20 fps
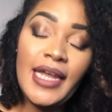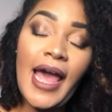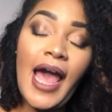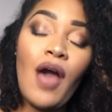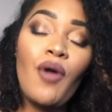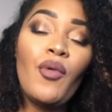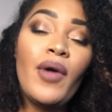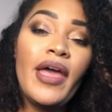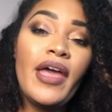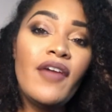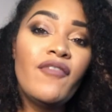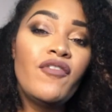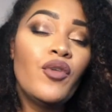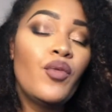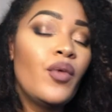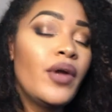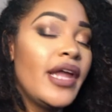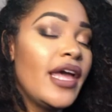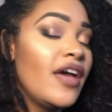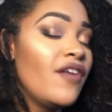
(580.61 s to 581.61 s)
However,
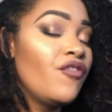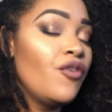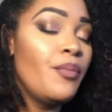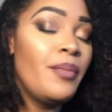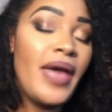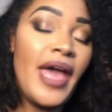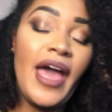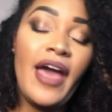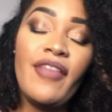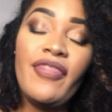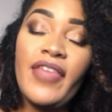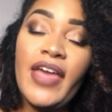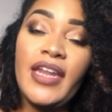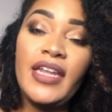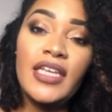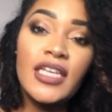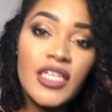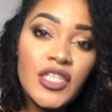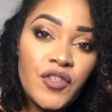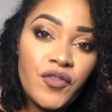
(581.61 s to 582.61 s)
whatever path that
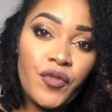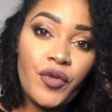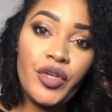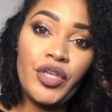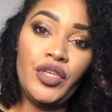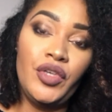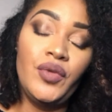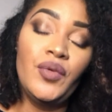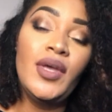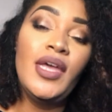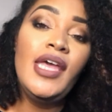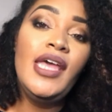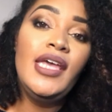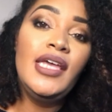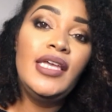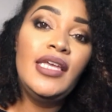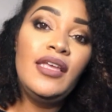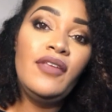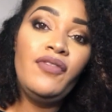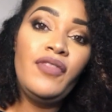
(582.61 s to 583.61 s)
is for you,
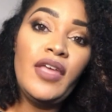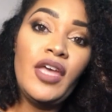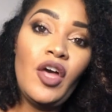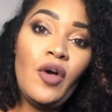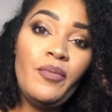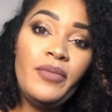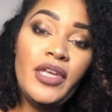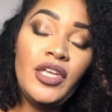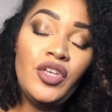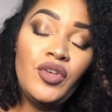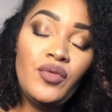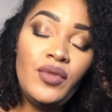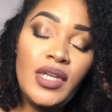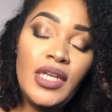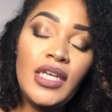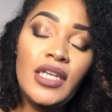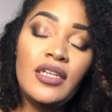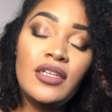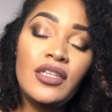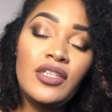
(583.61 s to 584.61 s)
get the help that you
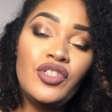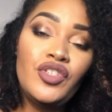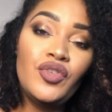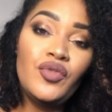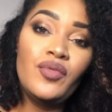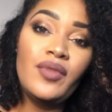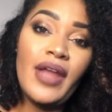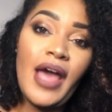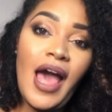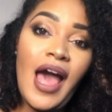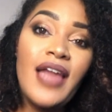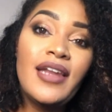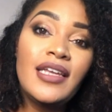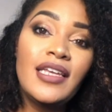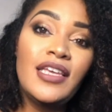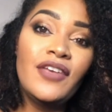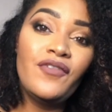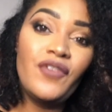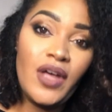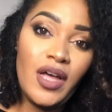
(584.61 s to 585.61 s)
need, and do not
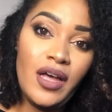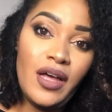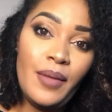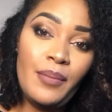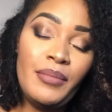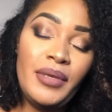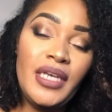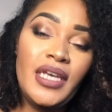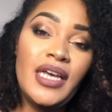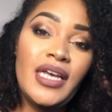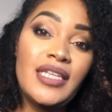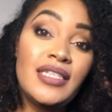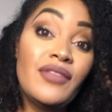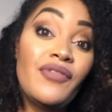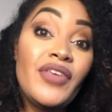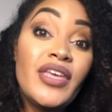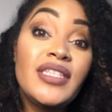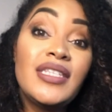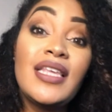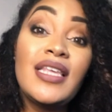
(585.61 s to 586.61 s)
give up, because
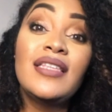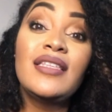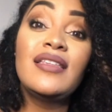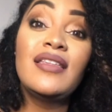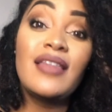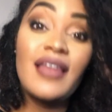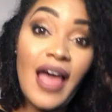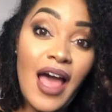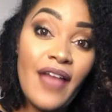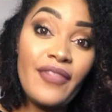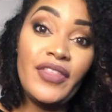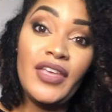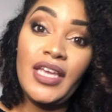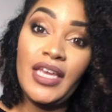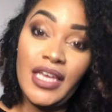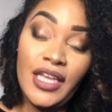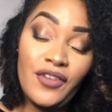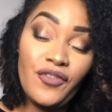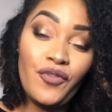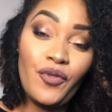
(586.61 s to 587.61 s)
this is not the
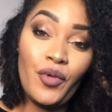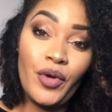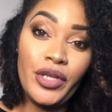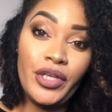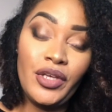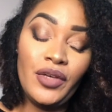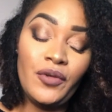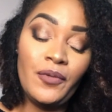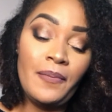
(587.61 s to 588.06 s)
end for you.